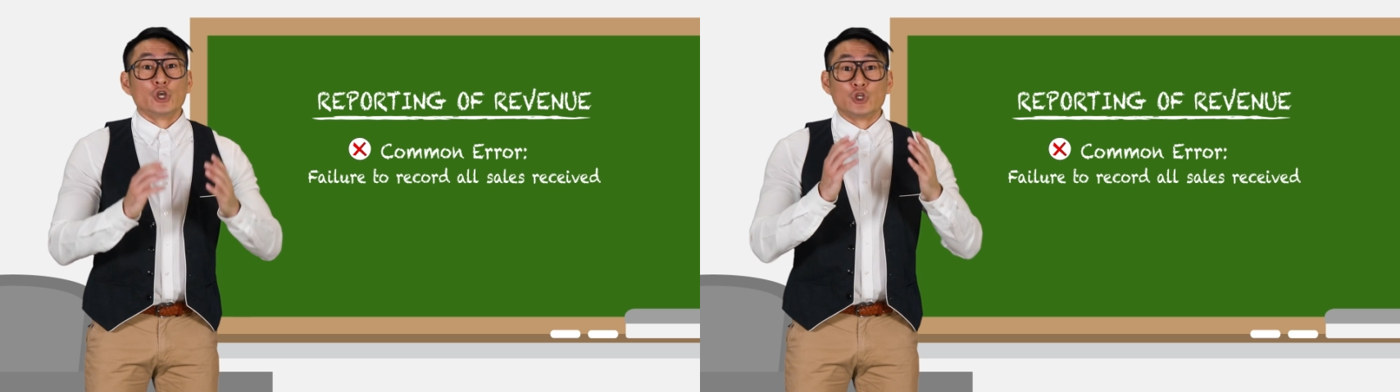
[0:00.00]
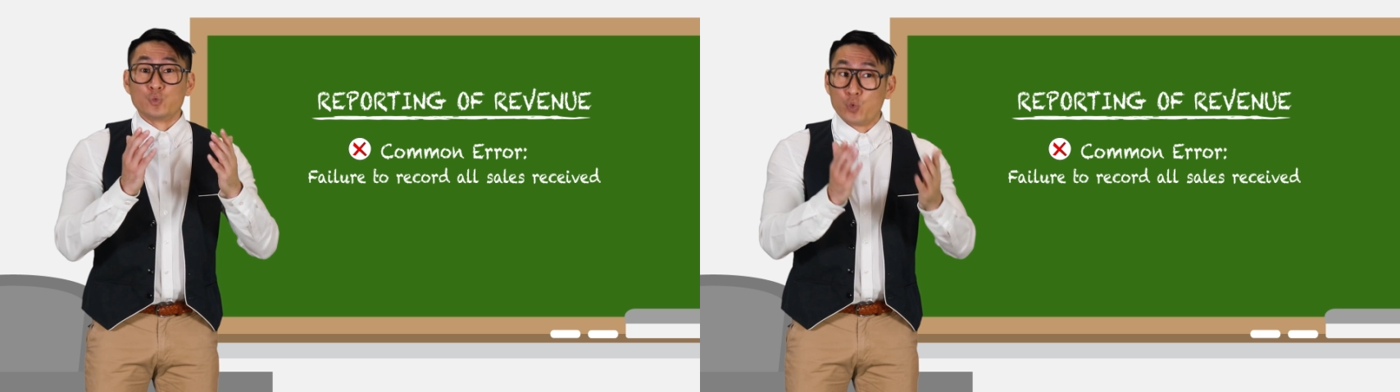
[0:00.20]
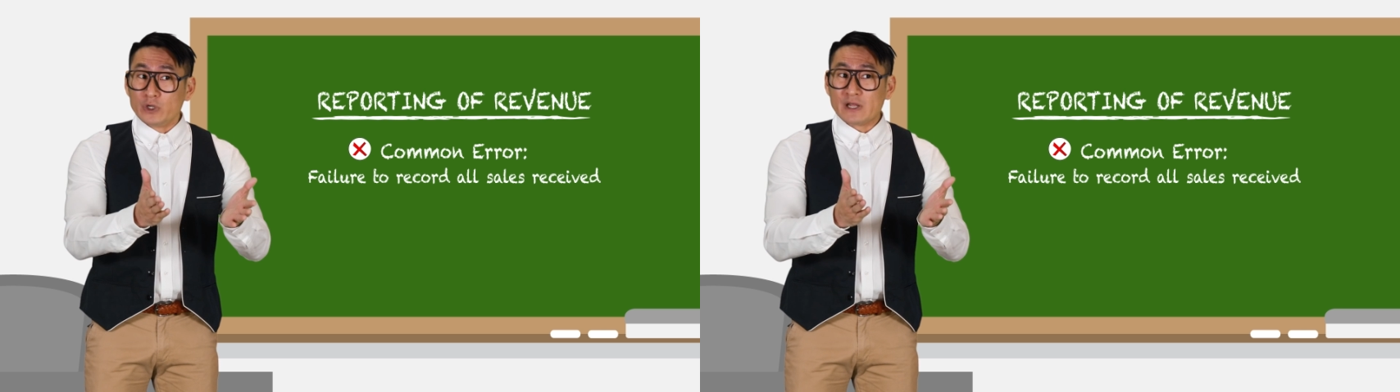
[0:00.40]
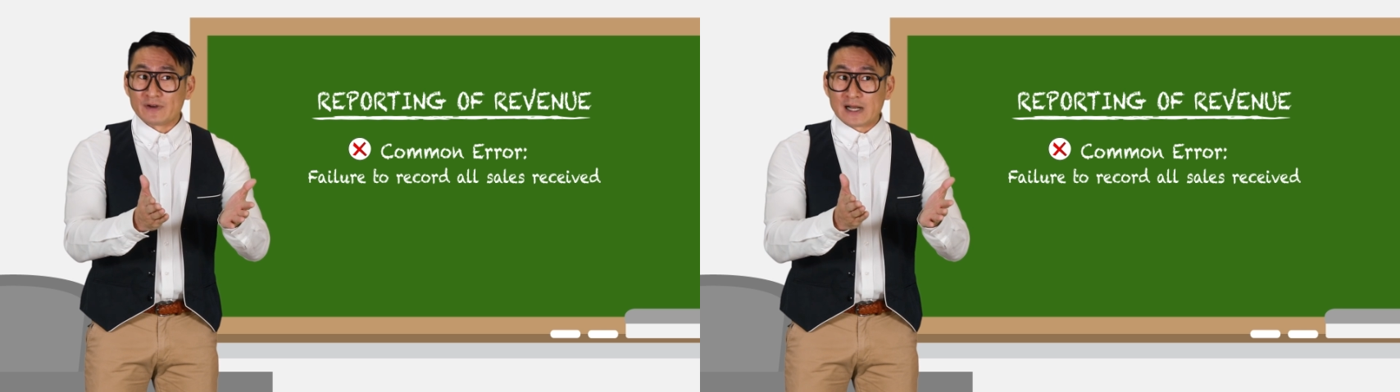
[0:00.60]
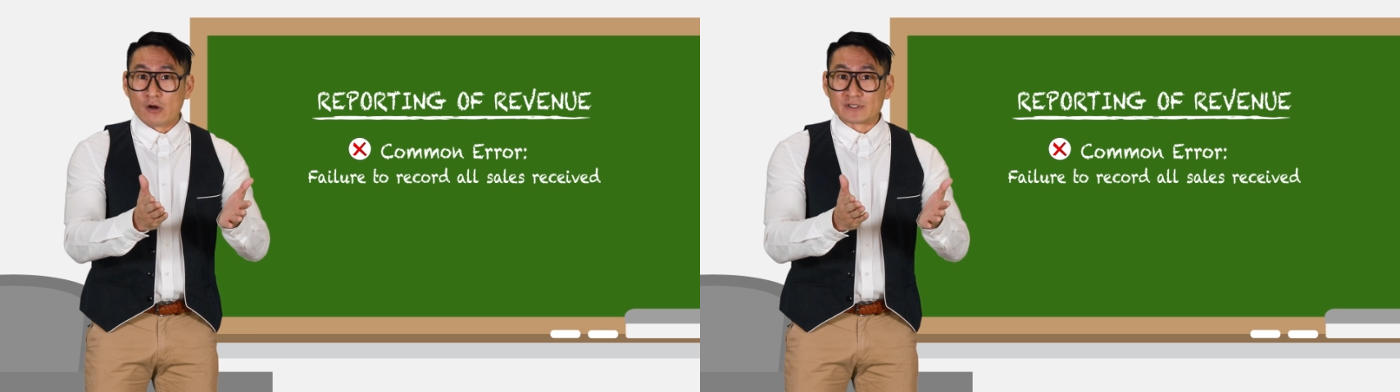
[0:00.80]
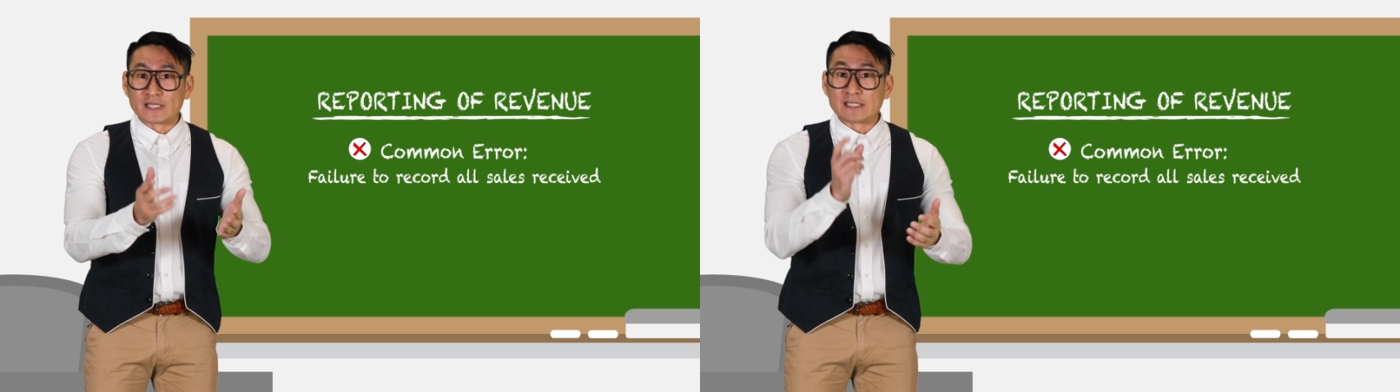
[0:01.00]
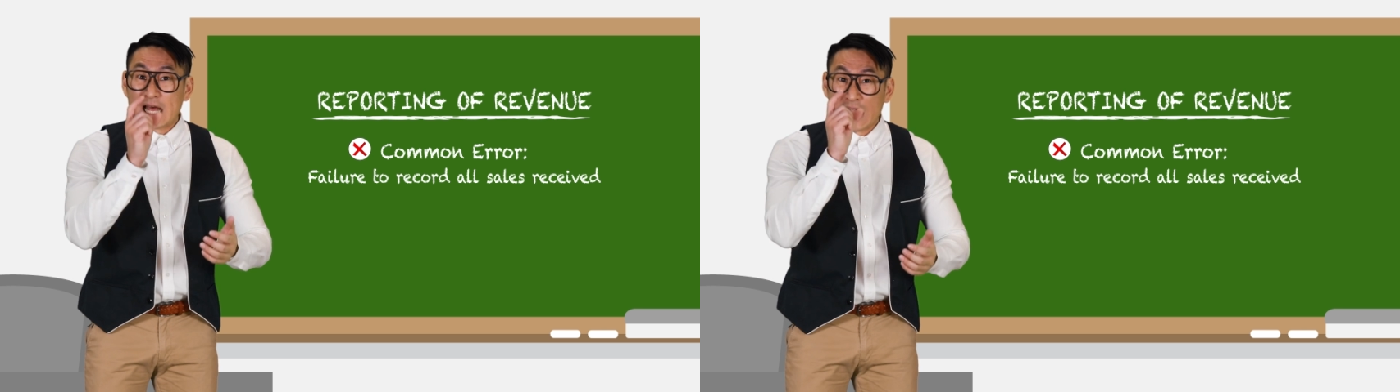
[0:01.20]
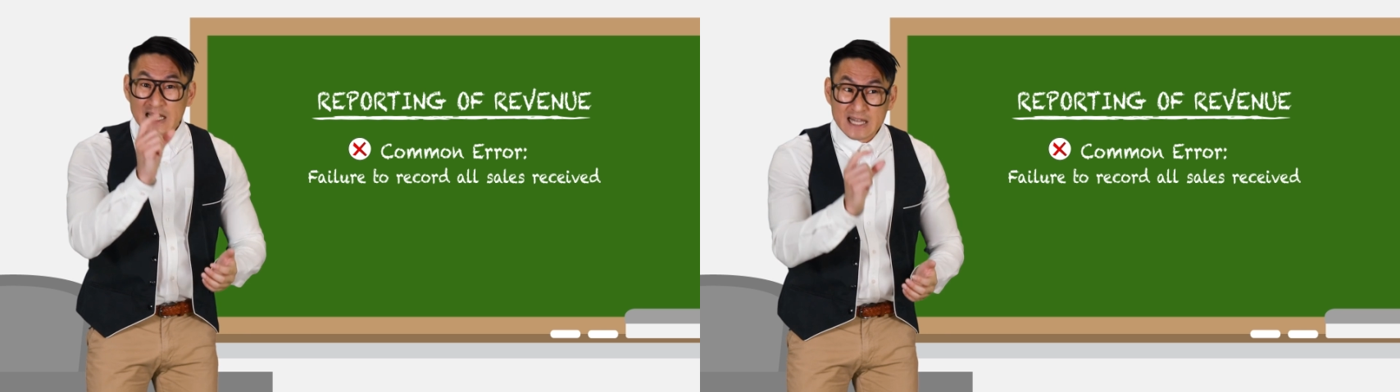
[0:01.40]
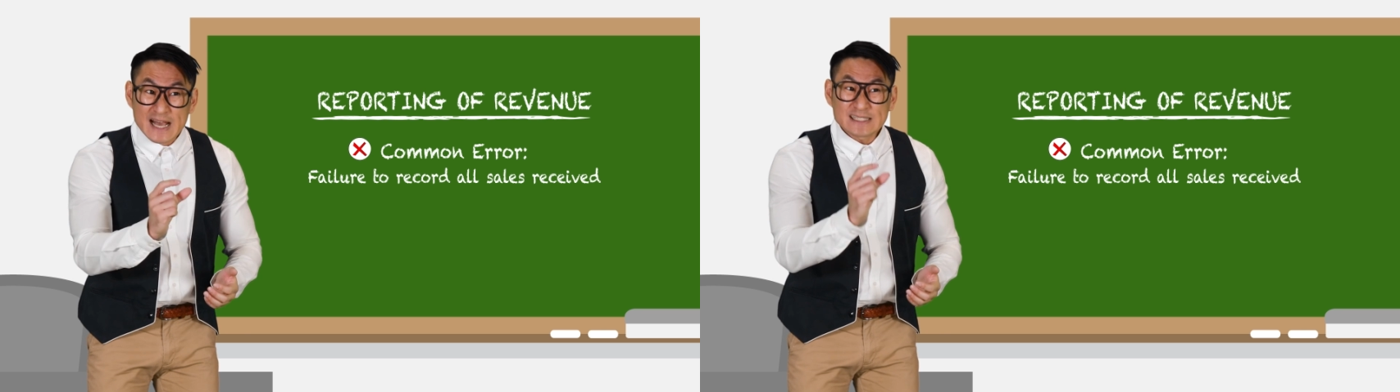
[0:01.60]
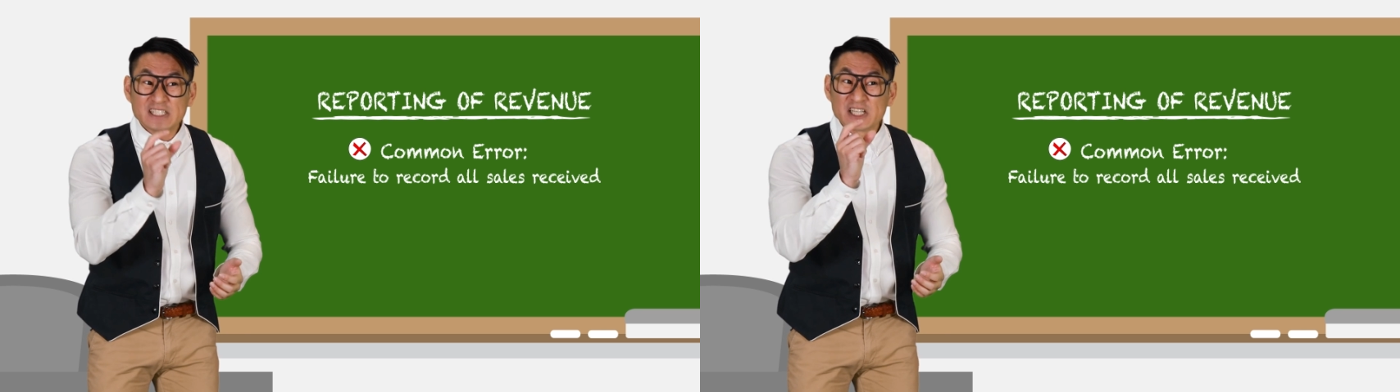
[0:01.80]
You would have accounted
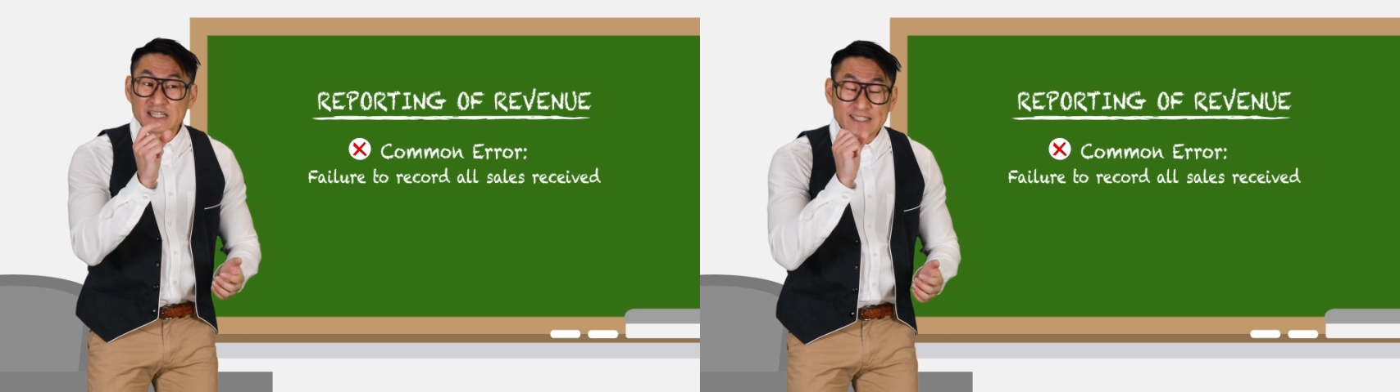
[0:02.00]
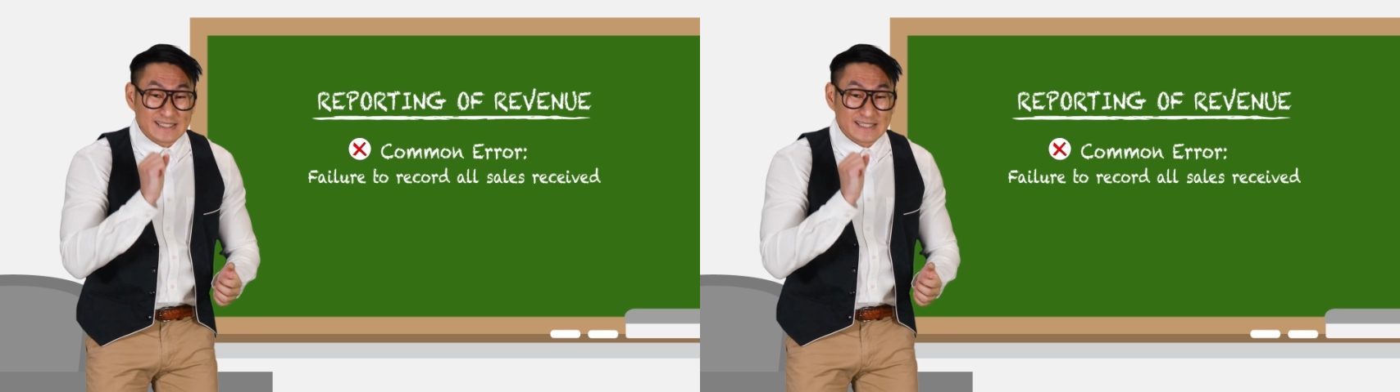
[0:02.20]
lesser